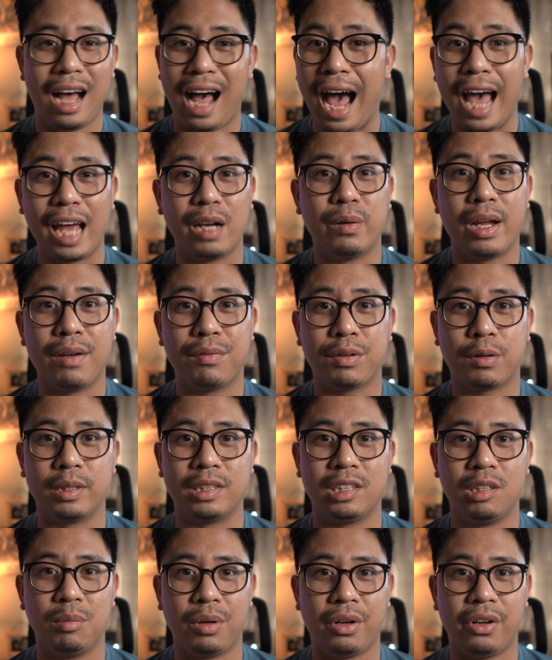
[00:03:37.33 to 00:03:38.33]
I don't have a
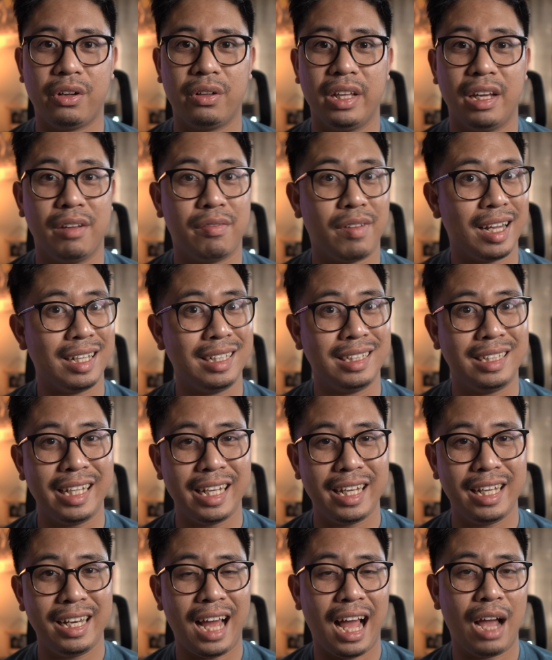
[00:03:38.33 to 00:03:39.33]
crystal ball. If I
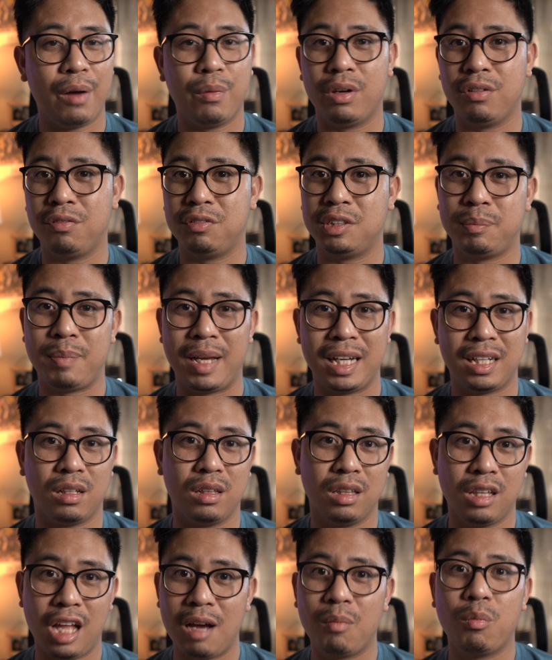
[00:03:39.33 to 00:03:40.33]
did, I would have spent a
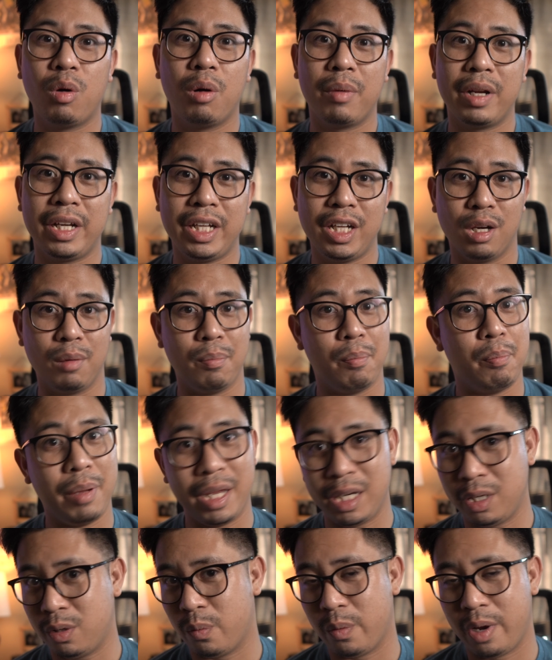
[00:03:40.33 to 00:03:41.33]
lot more money on
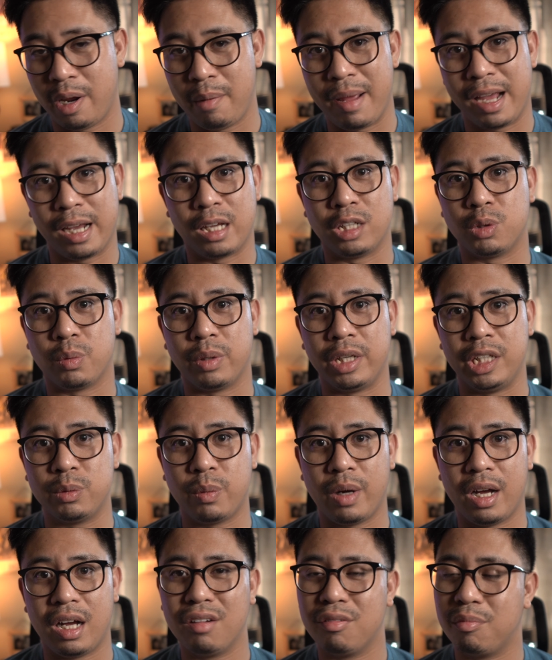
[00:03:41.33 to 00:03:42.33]
Bitcoin back in
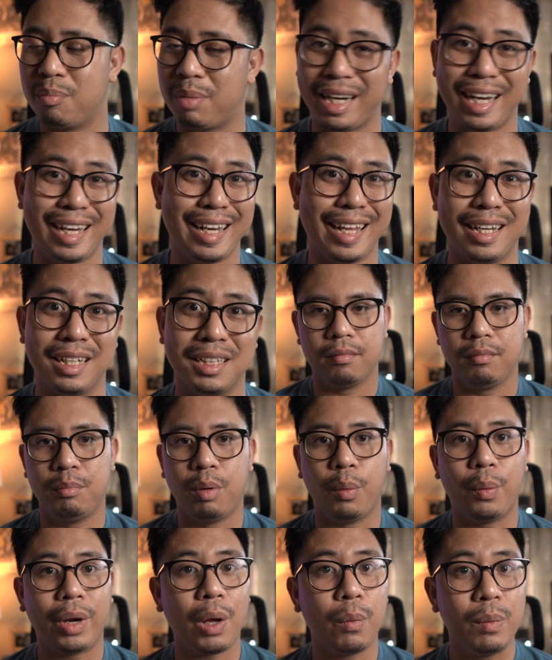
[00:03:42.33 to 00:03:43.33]
2012, but I didn't.
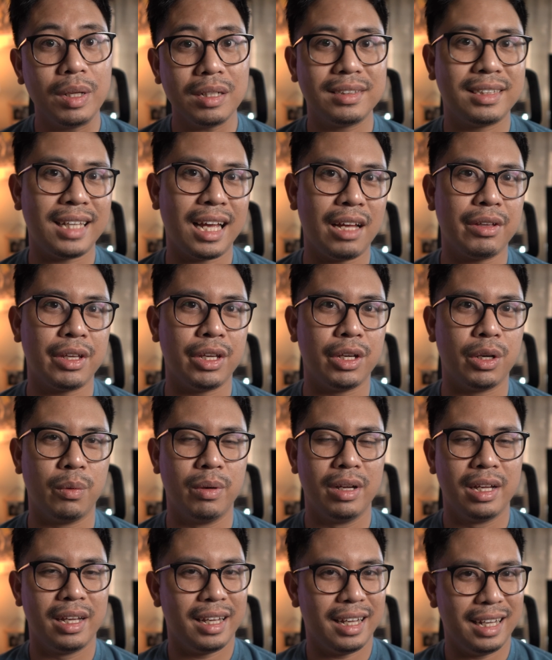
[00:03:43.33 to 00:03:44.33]
But what I will tell you
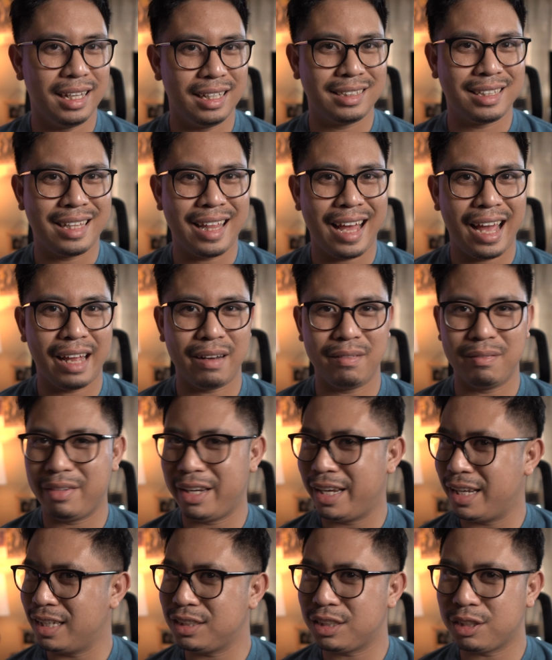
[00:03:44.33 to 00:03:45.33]
is that
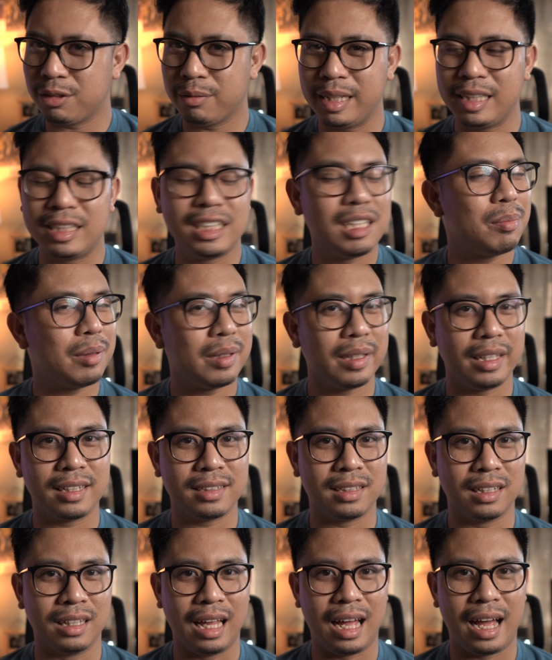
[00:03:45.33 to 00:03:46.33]
history typically
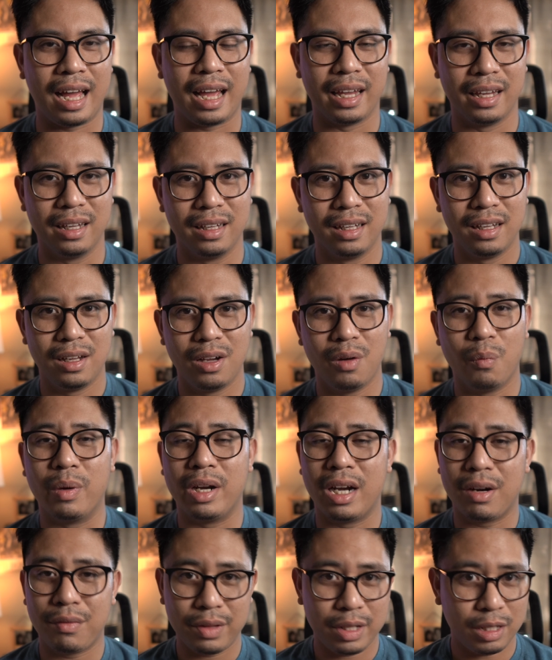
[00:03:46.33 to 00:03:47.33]
doesn't lie.
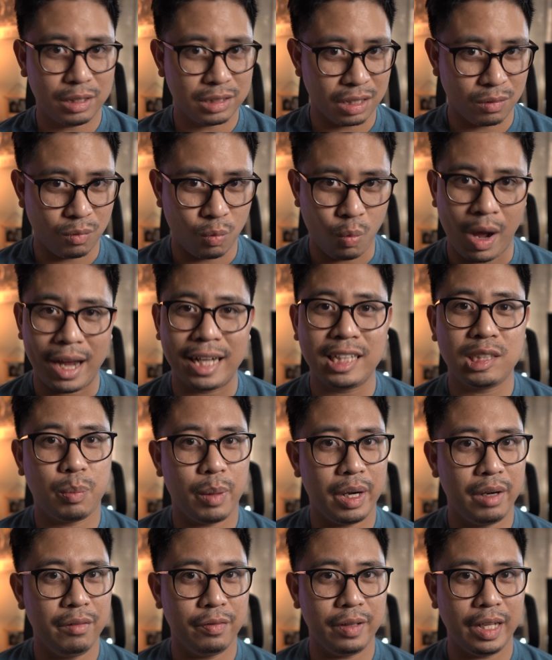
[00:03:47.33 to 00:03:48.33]
Whenever there's
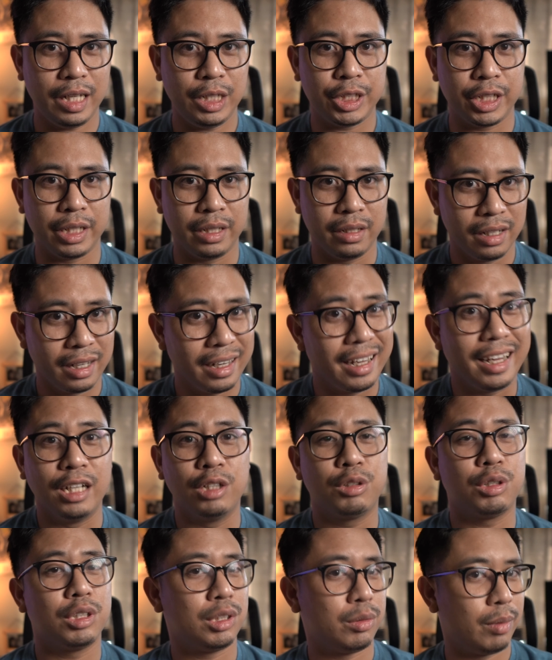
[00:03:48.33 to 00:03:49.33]
widespread inflation,
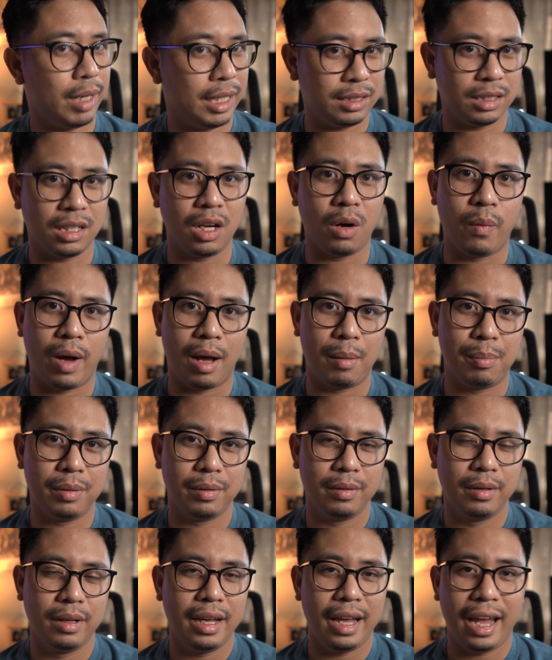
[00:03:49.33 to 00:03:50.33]
interest rates go up.
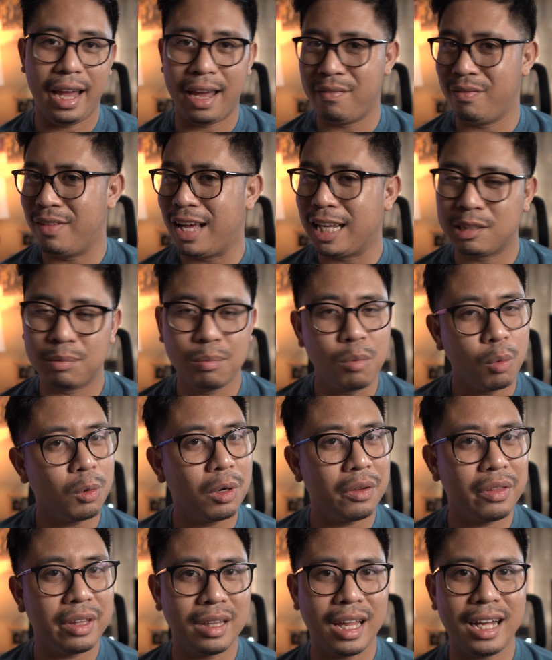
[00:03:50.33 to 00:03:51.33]
And that's
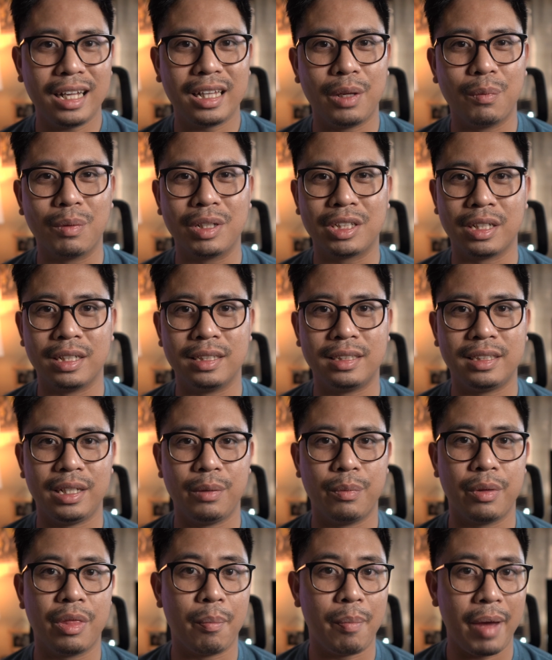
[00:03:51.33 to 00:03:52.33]
more than likely what you're going to see
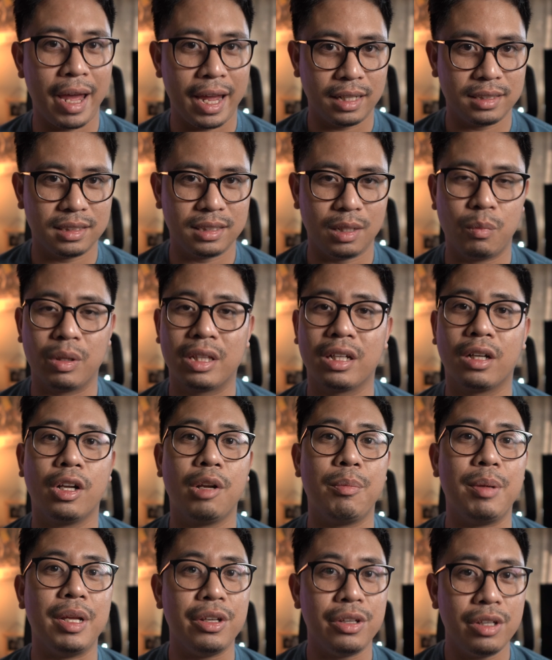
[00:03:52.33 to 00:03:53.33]
with the banks and what they're going
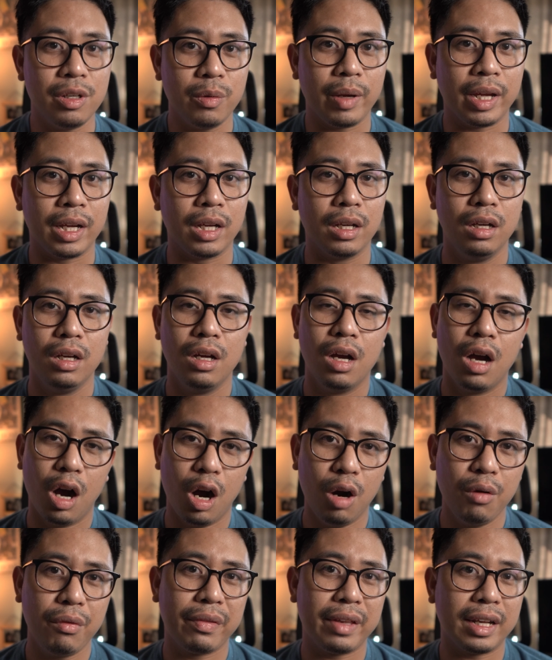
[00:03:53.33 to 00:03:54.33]
to be doing
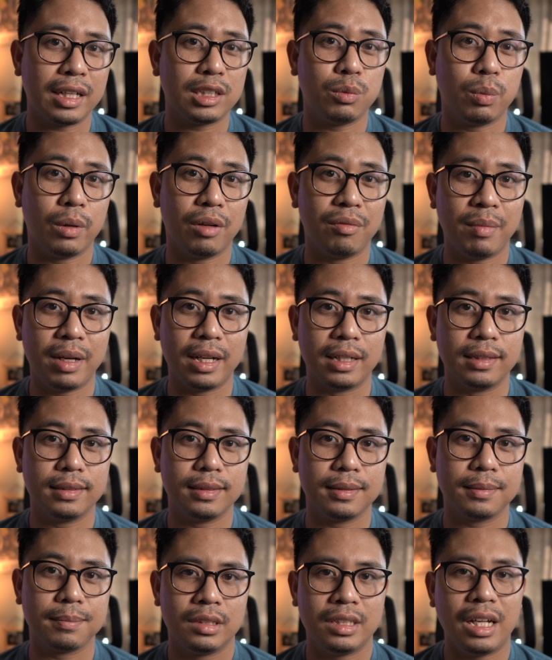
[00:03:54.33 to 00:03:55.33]
over the next 12
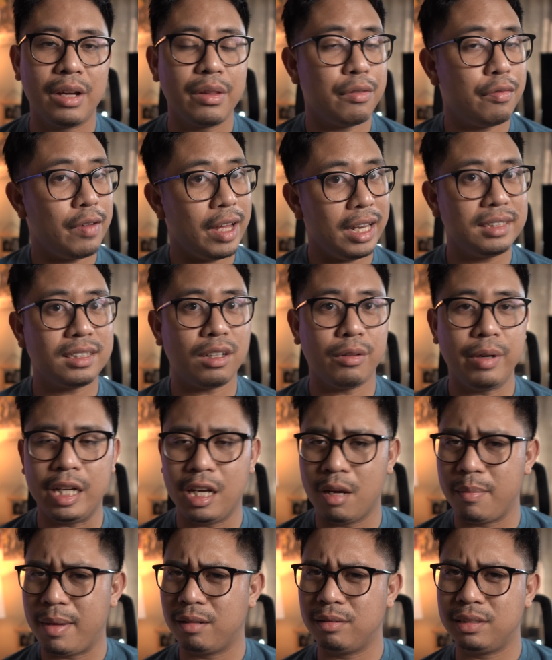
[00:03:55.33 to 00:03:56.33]
months. Now, the Fed has already
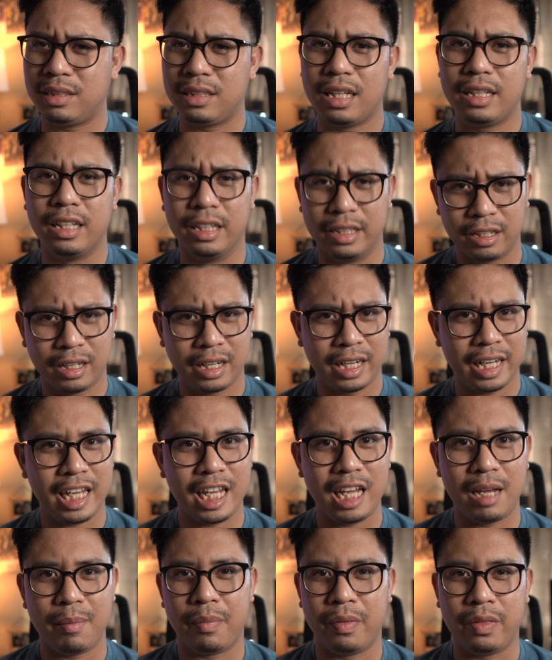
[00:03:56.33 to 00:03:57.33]
come out and said that they're going to
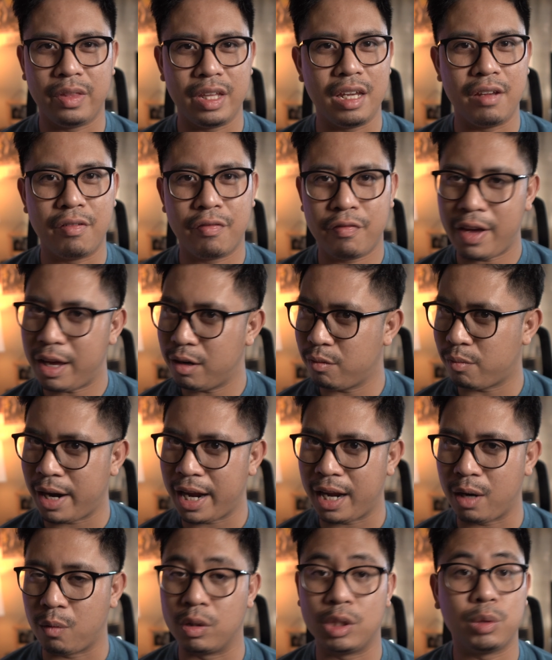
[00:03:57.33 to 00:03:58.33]
keep the Fed
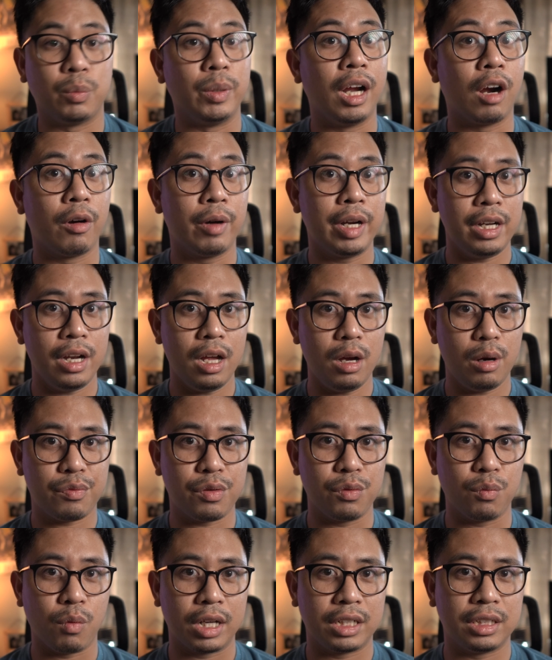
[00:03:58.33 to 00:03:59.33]
rate, which we already know if
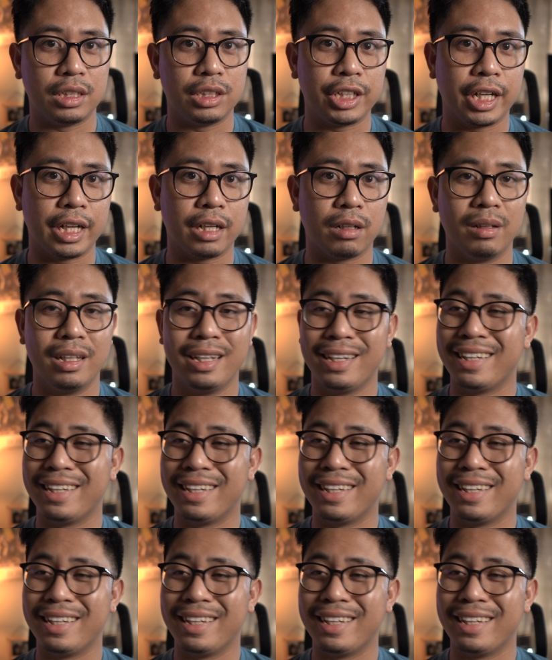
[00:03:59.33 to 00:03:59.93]
you've watched this channel,